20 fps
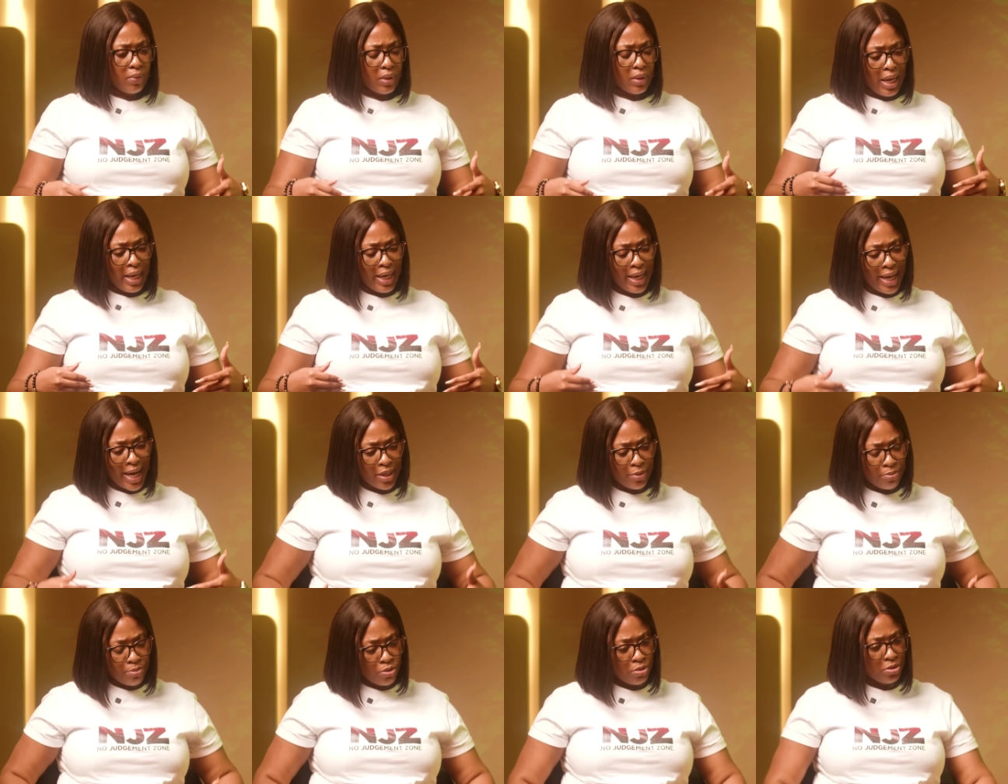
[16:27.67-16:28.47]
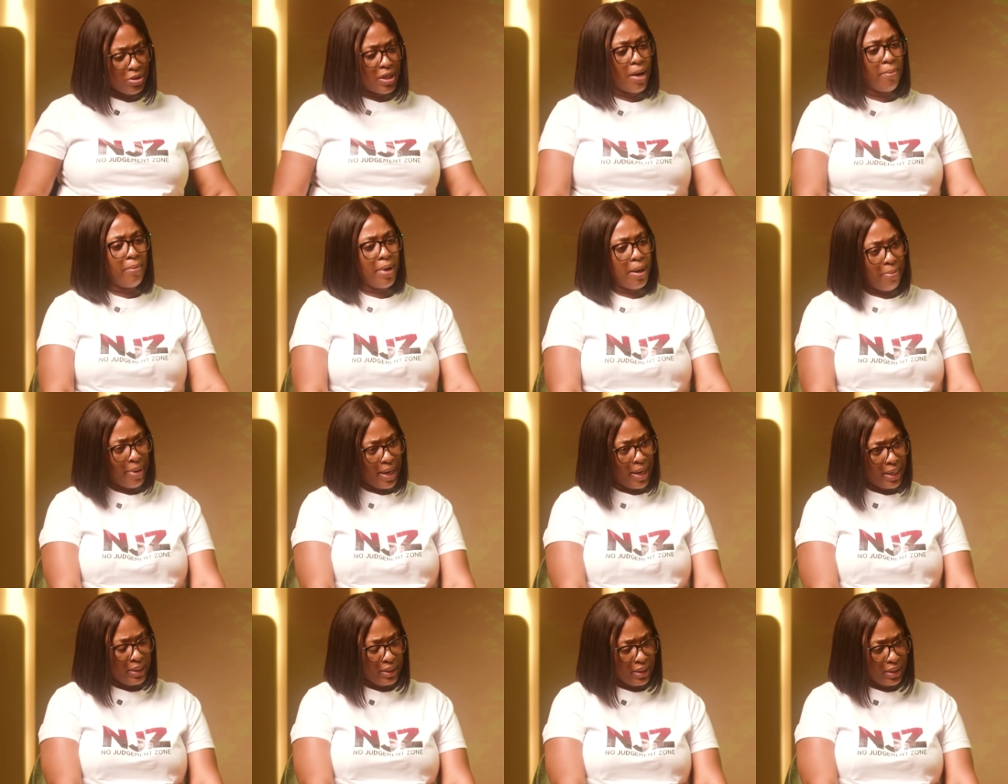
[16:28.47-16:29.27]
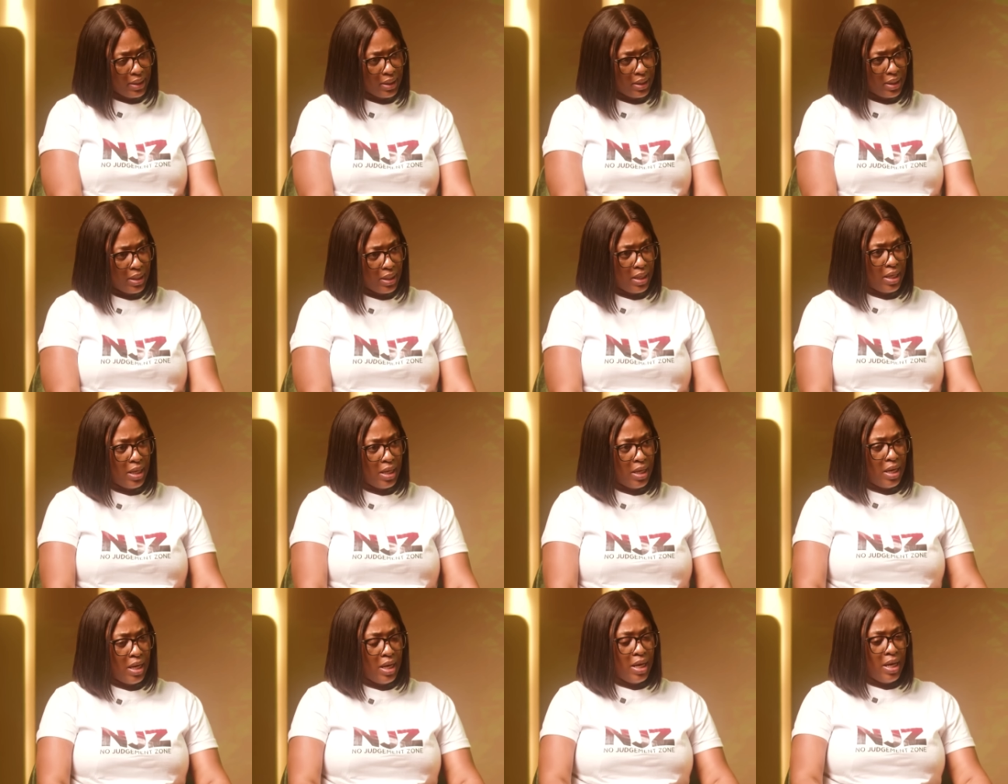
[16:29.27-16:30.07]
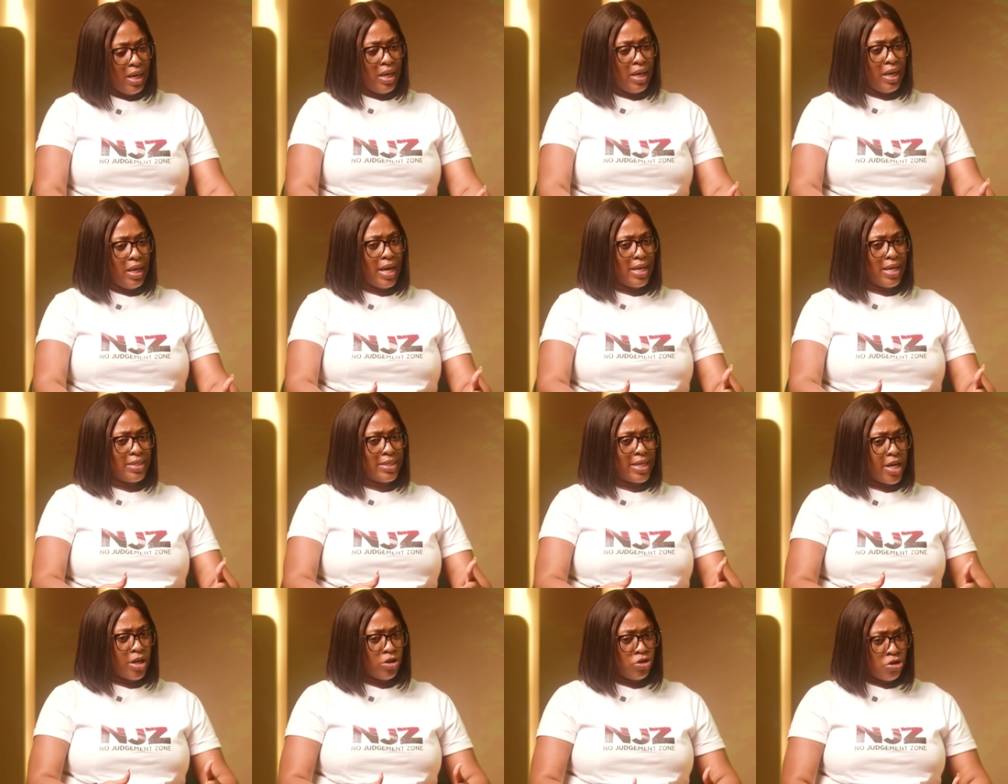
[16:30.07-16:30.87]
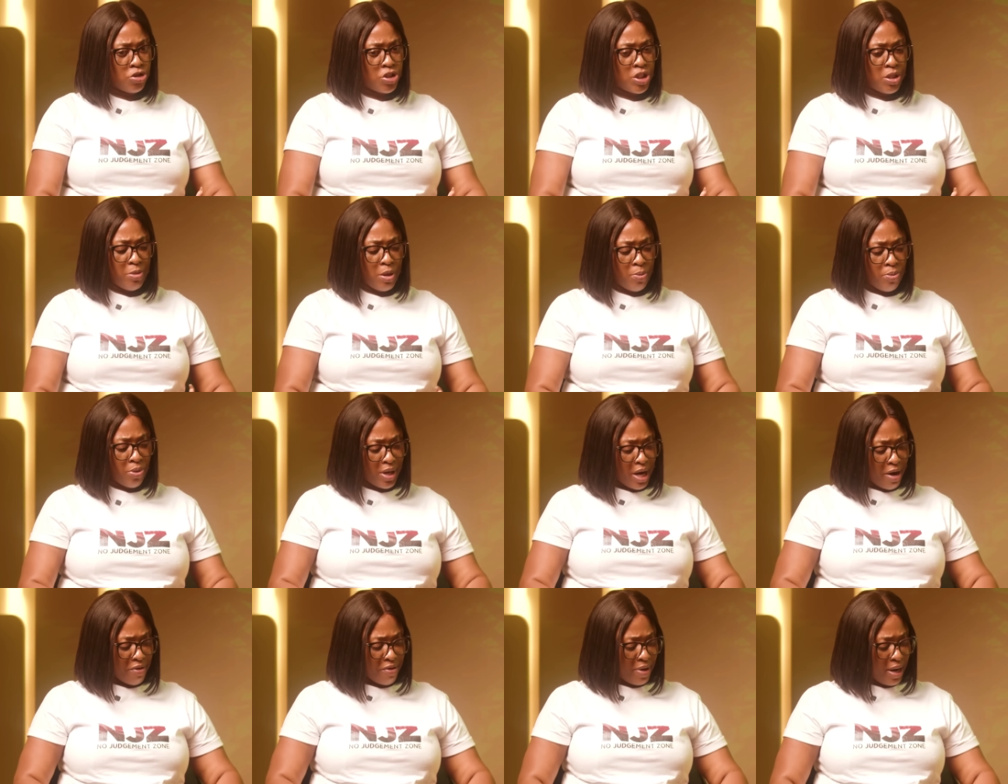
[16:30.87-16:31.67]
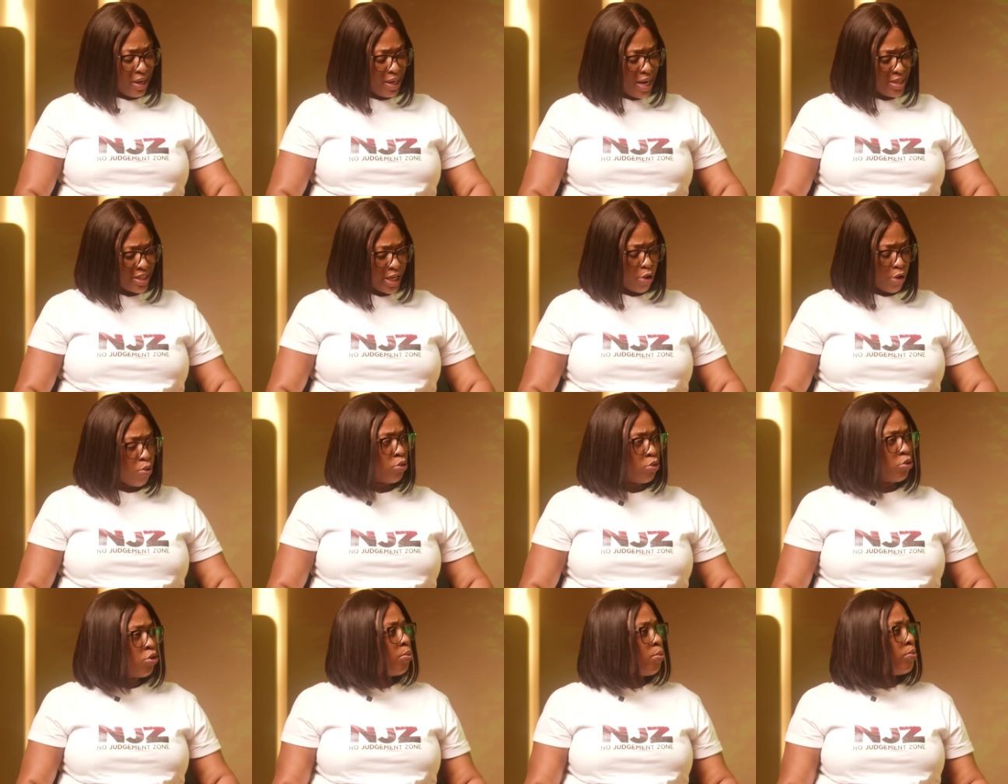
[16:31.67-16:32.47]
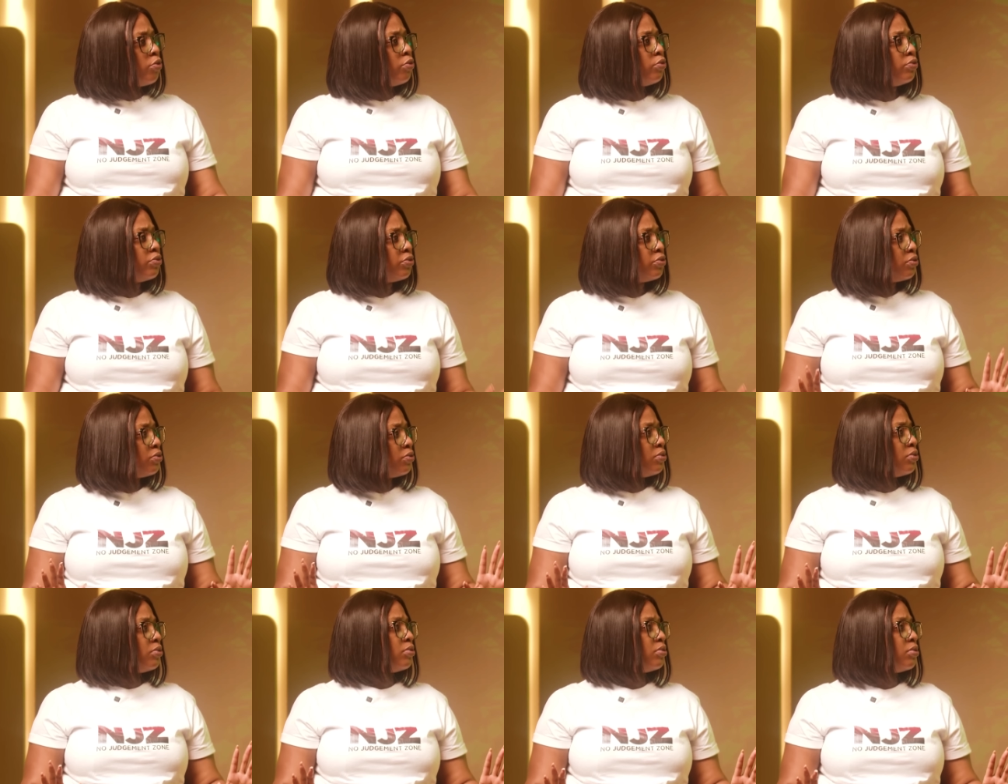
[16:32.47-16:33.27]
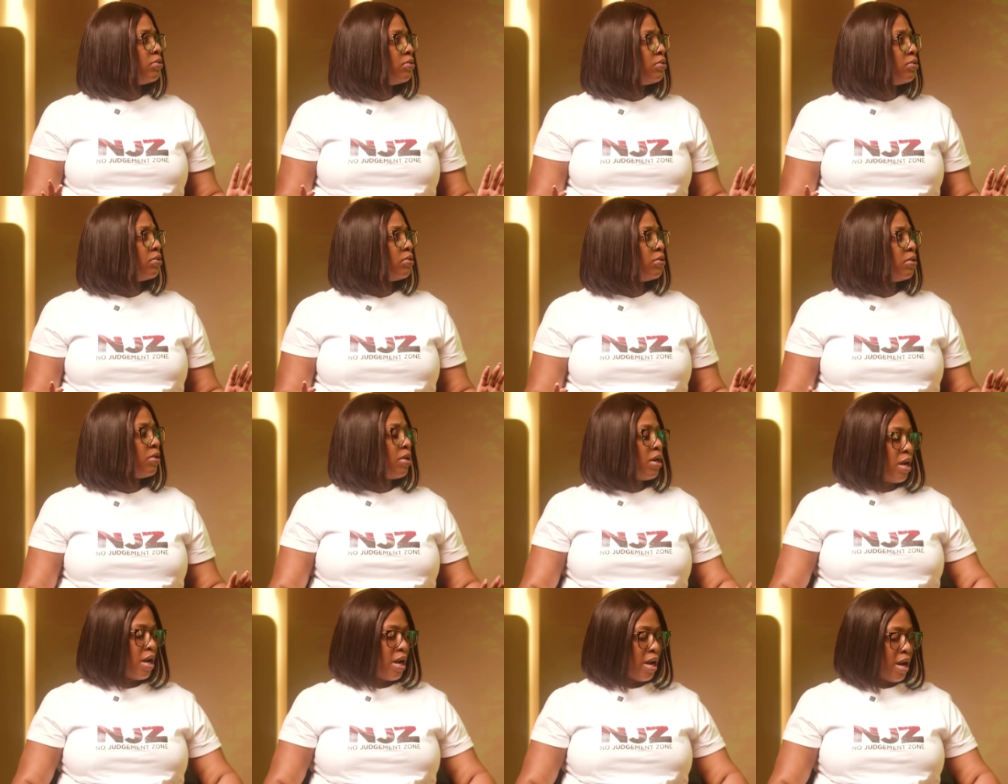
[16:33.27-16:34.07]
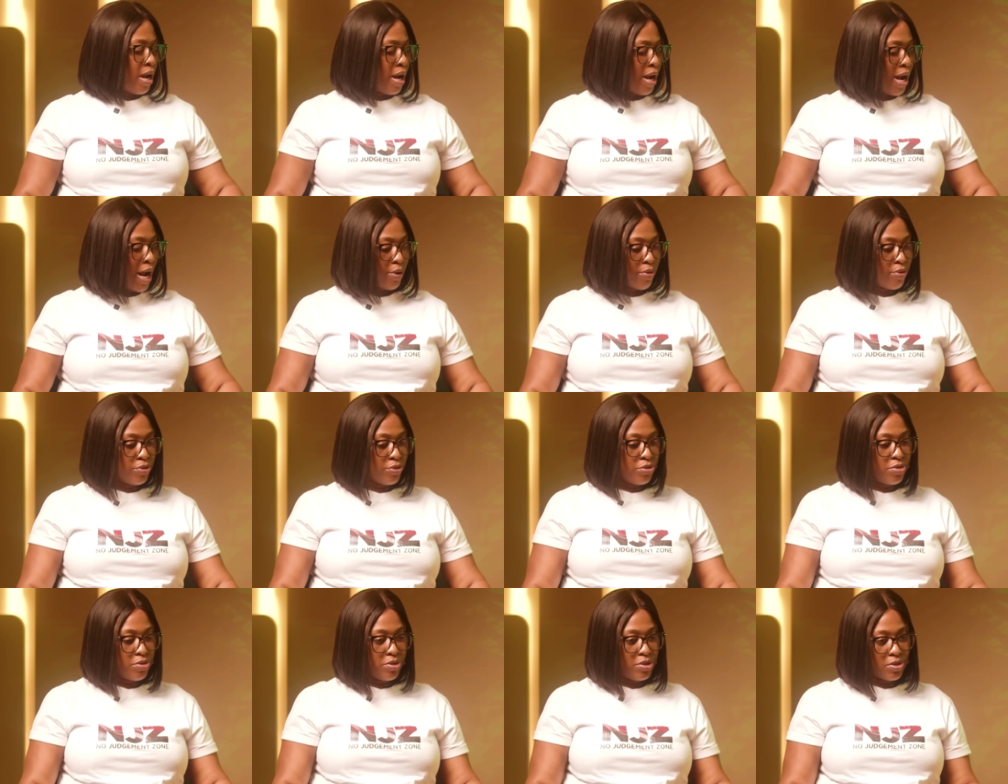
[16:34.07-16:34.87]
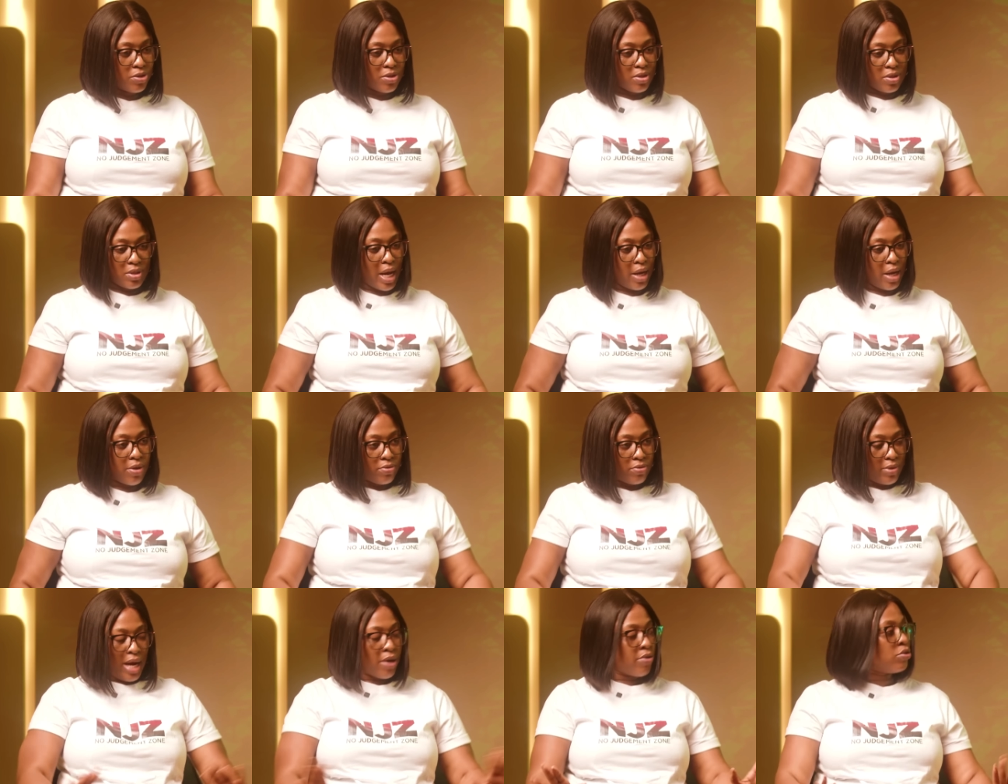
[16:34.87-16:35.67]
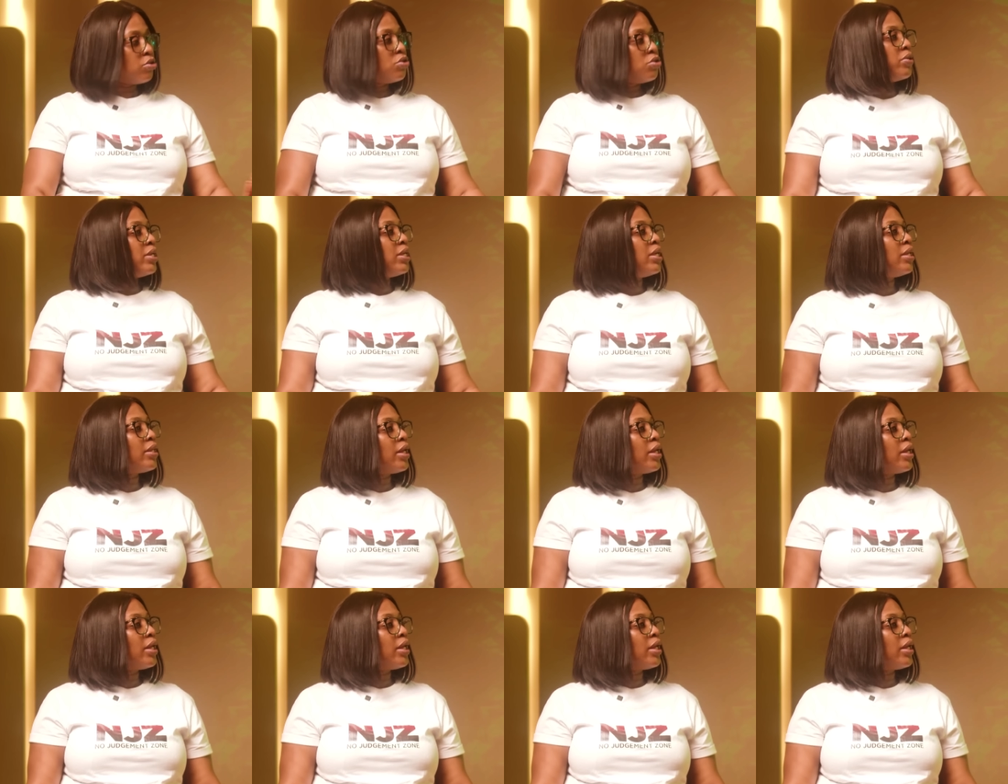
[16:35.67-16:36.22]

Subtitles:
He had pulled down my pants. He had started touching me, but I realized that I could not move. I couldn't do anything.